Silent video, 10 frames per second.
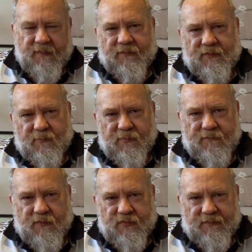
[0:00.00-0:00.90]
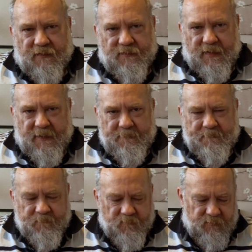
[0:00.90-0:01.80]
There's a couple of fudges in there,
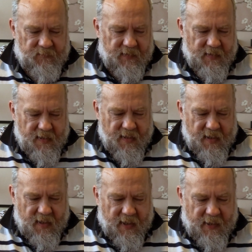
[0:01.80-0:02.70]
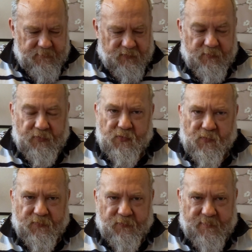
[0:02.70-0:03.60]
so I'm going to
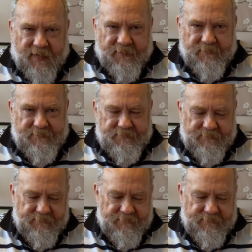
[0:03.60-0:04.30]
go through mine.